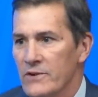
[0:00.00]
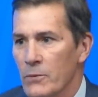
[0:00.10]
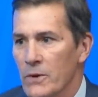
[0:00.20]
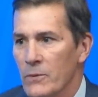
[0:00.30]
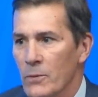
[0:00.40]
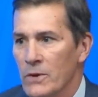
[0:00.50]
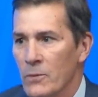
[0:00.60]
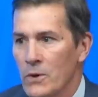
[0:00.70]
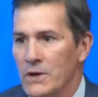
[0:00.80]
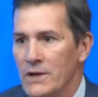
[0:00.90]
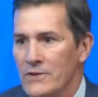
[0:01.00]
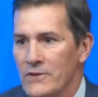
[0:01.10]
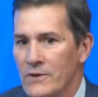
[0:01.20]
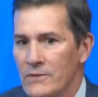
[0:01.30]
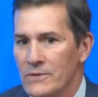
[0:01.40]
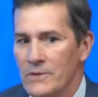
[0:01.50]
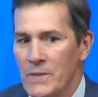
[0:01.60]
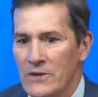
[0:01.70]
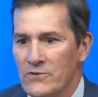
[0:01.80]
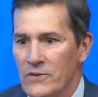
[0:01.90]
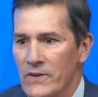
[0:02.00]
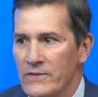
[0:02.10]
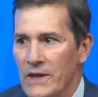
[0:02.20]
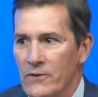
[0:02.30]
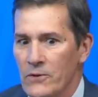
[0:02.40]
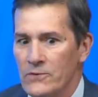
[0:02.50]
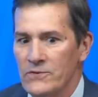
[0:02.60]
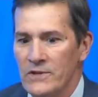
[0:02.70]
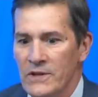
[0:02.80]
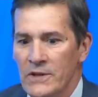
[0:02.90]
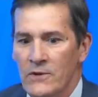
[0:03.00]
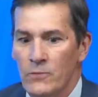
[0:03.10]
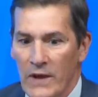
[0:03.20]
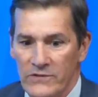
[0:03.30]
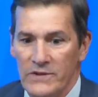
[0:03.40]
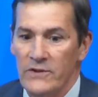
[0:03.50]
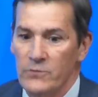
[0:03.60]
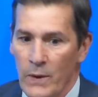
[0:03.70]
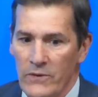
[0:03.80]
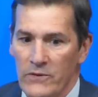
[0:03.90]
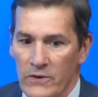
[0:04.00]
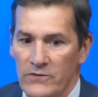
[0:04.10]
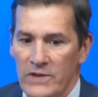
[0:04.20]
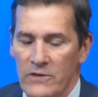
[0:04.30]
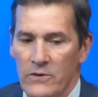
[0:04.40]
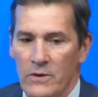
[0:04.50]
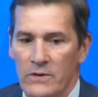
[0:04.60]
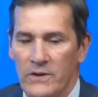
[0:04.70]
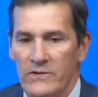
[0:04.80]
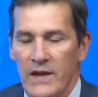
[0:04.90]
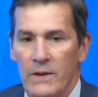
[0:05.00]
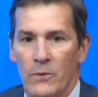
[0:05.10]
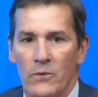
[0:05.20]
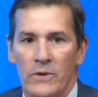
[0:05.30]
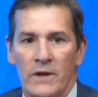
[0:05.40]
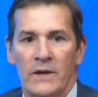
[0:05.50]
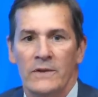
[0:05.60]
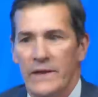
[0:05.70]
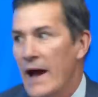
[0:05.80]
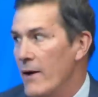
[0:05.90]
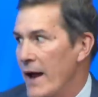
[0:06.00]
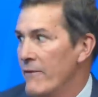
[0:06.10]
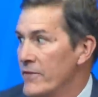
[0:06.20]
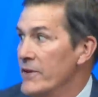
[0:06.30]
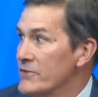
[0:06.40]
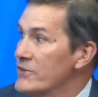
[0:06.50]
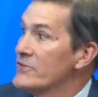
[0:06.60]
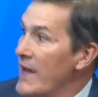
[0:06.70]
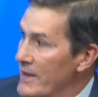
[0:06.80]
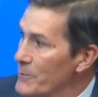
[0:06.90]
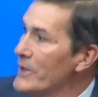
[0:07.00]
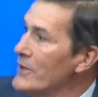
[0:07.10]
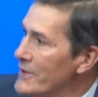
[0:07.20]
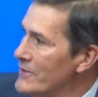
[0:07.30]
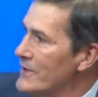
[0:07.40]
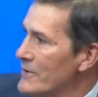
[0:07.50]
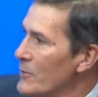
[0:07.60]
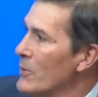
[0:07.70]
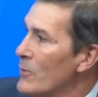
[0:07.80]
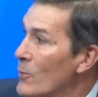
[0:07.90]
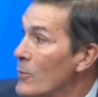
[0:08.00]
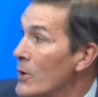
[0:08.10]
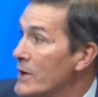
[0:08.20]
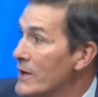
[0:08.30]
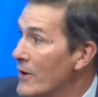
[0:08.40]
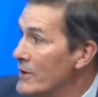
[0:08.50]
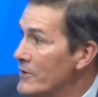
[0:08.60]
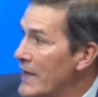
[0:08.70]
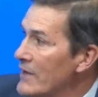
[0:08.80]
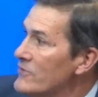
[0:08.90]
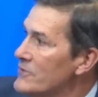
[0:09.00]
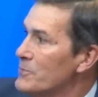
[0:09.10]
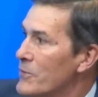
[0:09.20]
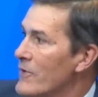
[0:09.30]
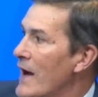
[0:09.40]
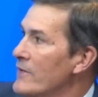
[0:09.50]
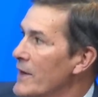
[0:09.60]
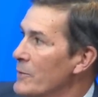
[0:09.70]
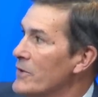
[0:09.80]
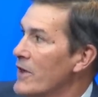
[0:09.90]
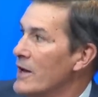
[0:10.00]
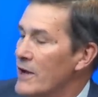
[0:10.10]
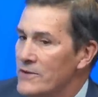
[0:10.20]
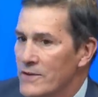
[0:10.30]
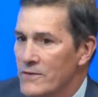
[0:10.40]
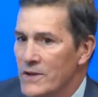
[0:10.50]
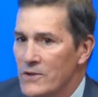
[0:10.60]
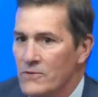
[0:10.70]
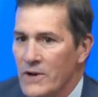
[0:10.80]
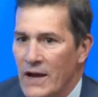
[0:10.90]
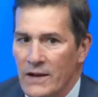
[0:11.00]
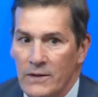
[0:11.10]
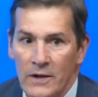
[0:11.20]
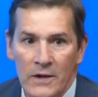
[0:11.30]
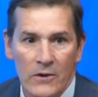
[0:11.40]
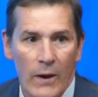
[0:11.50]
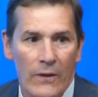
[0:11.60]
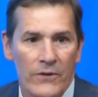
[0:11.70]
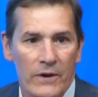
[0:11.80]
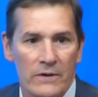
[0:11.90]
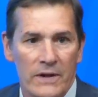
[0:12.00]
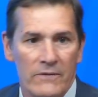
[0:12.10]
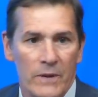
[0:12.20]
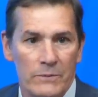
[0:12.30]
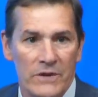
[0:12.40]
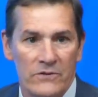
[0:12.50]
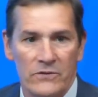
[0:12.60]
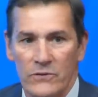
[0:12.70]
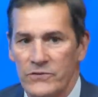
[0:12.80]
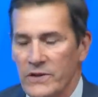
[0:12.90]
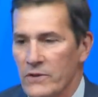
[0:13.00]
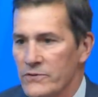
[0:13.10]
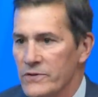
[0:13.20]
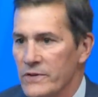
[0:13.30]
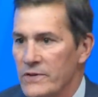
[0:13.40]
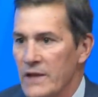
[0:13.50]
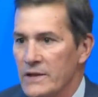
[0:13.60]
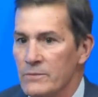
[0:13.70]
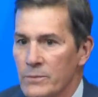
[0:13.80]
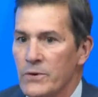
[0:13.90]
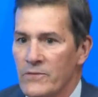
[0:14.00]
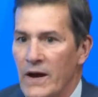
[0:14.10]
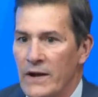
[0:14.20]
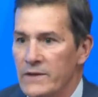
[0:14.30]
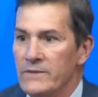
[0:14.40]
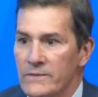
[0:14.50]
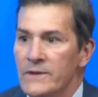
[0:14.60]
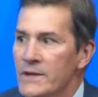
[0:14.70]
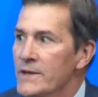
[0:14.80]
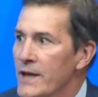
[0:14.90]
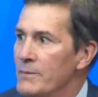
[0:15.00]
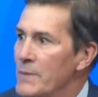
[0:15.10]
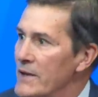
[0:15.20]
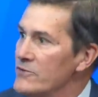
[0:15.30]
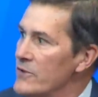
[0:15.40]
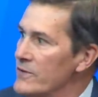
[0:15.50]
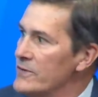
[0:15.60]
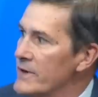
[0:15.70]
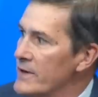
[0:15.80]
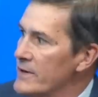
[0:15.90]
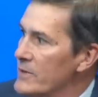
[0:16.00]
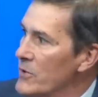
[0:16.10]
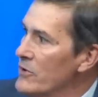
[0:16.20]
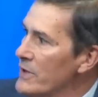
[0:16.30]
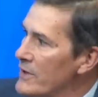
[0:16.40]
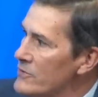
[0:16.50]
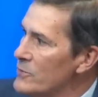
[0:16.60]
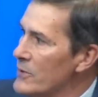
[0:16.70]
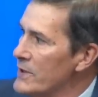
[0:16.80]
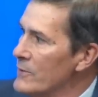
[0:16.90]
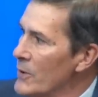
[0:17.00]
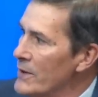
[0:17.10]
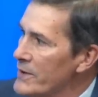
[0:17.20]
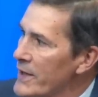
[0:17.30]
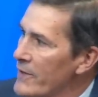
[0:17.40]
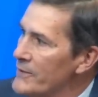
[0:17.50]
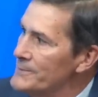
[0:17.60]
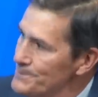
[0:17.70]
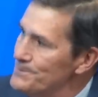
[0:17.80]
So we're working to make sure that those residents, whether they're senior or disabled, now have the sustainability thing that we're working on. You can't just provide them with connectivity. You've got to go out there and give them digital skills so that they can provide and make sure that their community is working well together.